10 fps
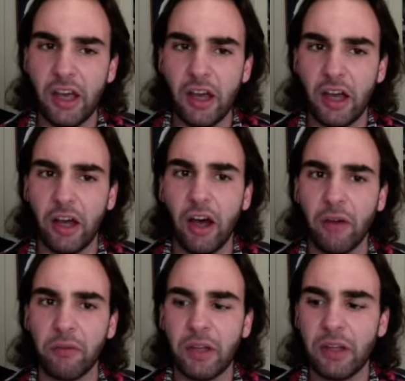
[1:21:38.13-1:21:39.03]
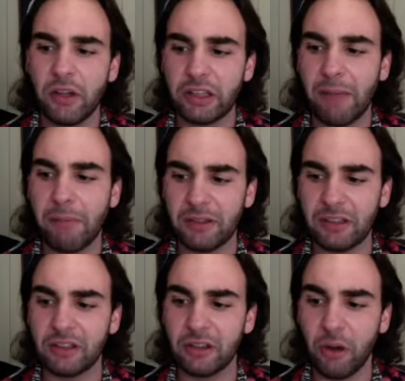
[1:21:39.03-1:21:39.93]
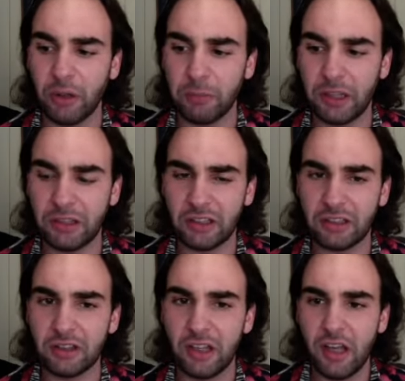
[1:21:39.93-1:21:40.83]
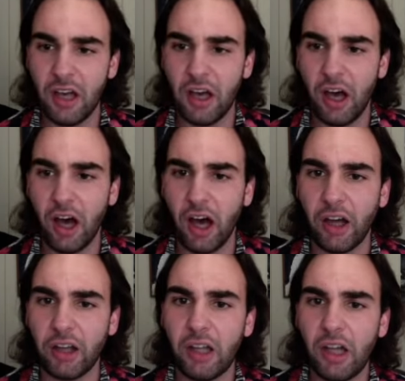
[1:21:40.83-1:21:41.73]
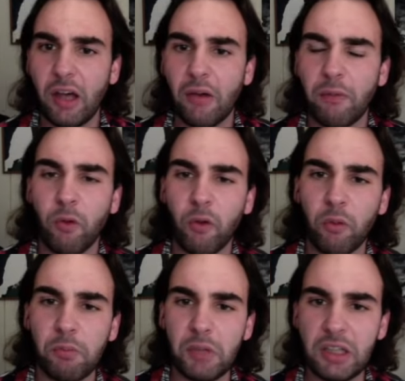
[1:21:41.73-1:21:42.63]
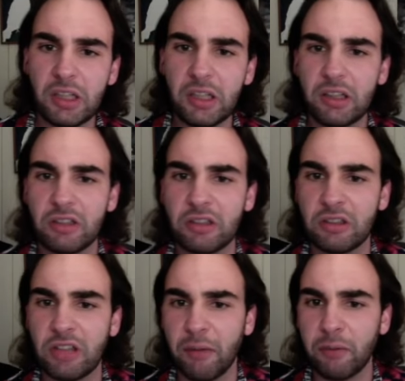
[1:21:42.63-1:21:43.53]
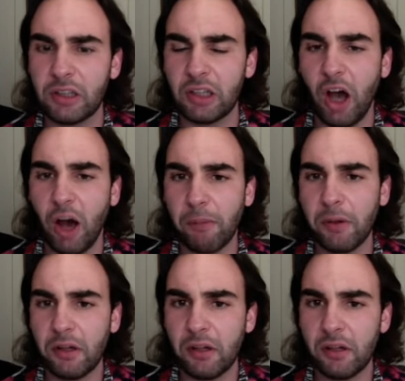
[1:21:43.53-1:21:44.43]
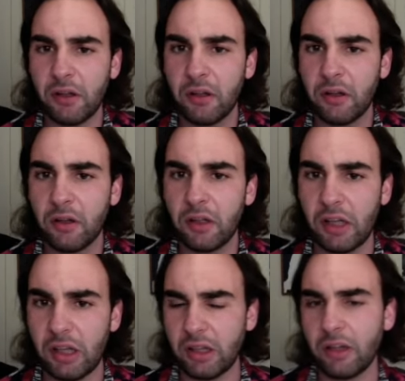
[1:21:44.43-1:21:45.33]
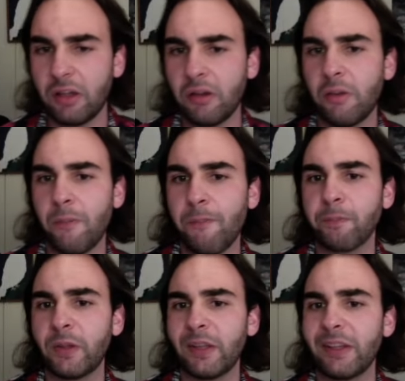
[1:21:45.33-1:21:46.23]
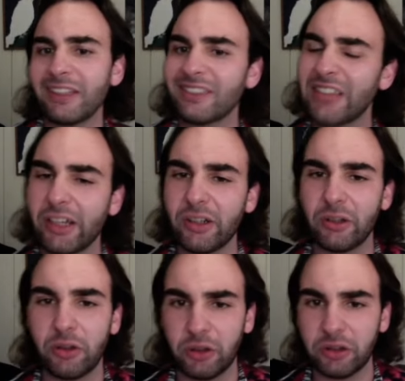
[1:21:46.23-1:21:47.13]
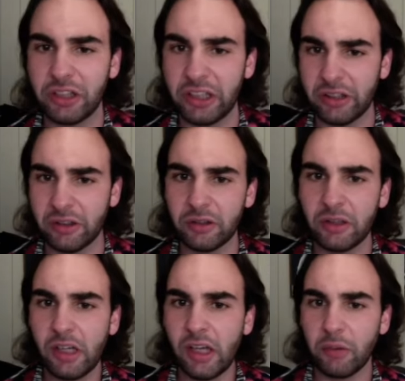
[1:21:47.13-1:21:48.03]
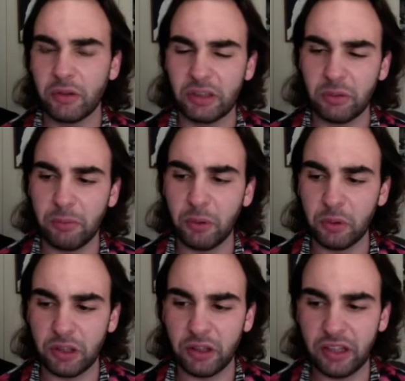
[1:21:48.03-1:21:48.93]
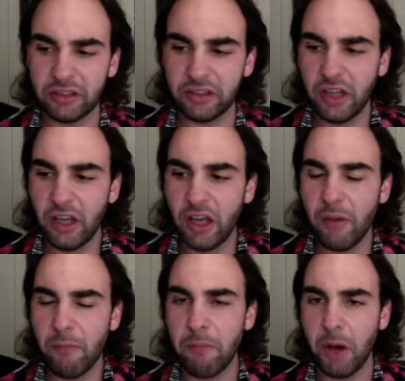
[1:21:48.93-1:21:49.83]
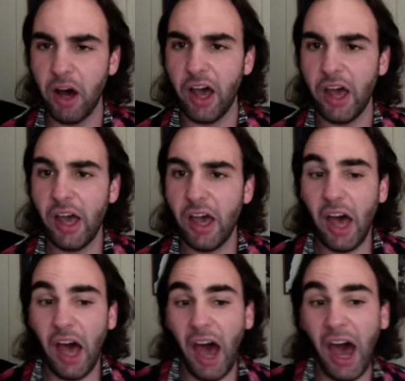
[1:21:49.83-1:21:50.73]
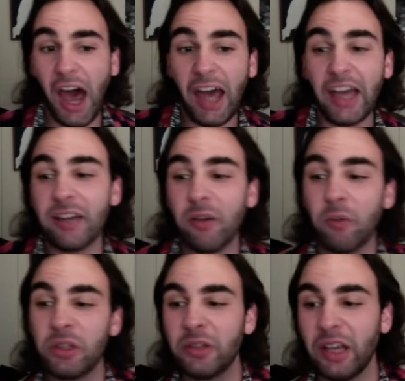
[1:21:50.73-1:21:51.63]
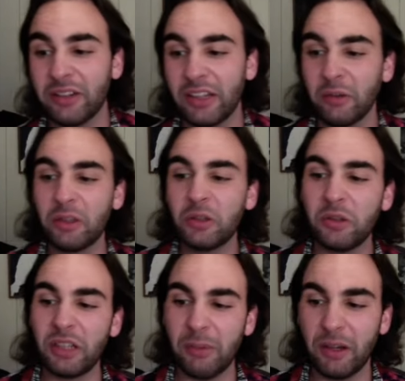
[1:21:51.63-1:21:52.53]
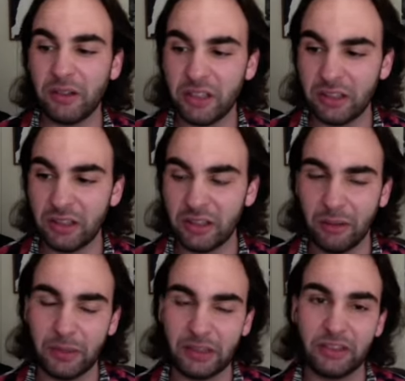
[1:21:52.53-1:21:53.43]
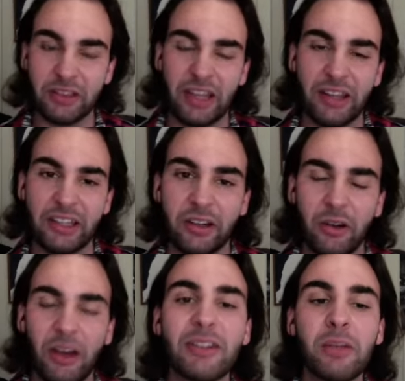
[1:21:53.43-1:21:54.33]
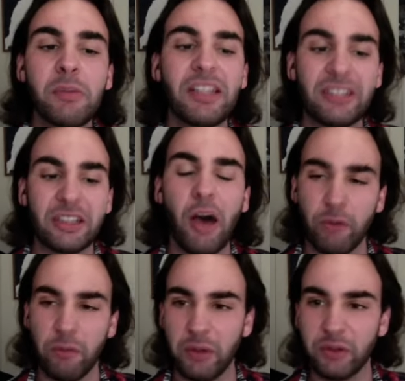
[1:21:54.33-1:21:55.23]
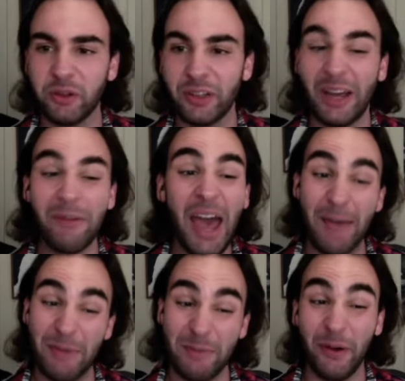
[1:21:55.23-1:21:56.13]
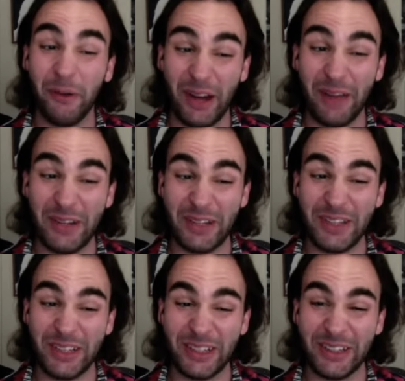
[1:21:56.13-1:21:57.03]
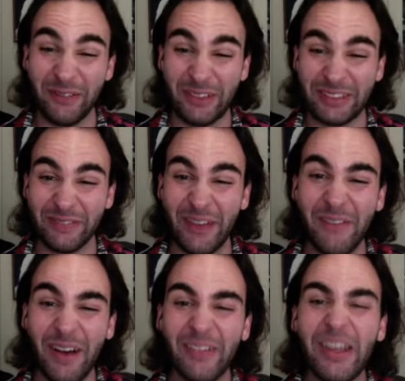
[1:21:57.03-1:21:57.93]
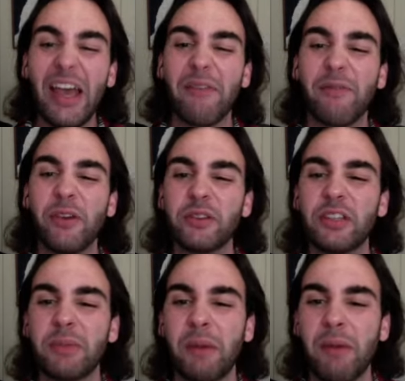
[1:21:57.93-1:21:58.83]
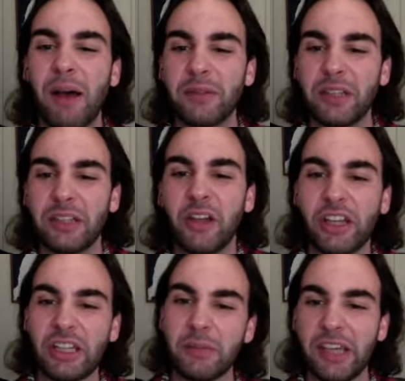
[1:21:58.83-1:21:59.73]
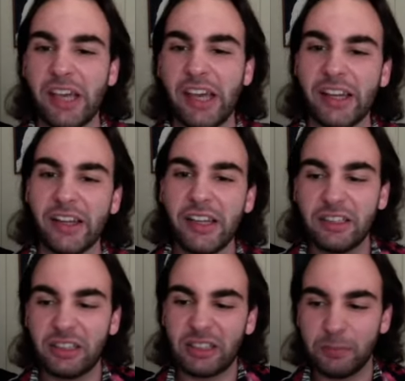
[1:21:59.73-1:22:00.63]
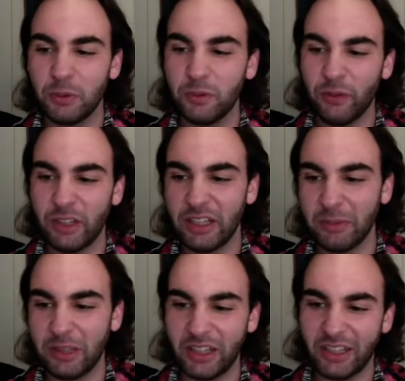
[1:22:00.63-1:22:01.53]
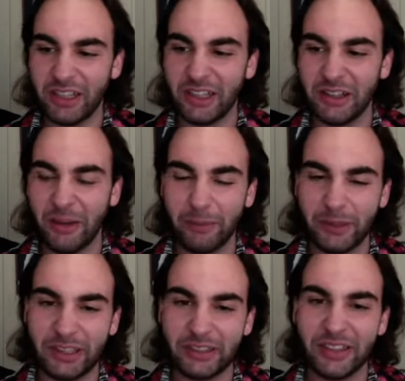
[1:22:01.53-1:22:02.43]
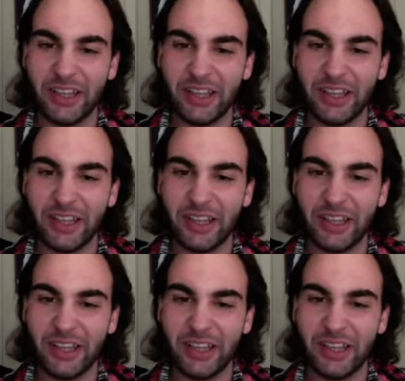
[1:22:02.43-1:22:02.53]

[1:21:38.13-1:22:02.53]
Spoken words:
Like that biscuit's going places. For me, this is definitely up in the second or third tier. We'll see what Puya thinks. But what do you guys think? What do you think about chicken and dumplings? Is that like a go? To me, that's a comfort meal too. Like I'm a happy boy when I'm eating chicken and dumplings. And my mom, it feels like my mom's like tucking me in. She's spoon feeding me chicken and dumplings.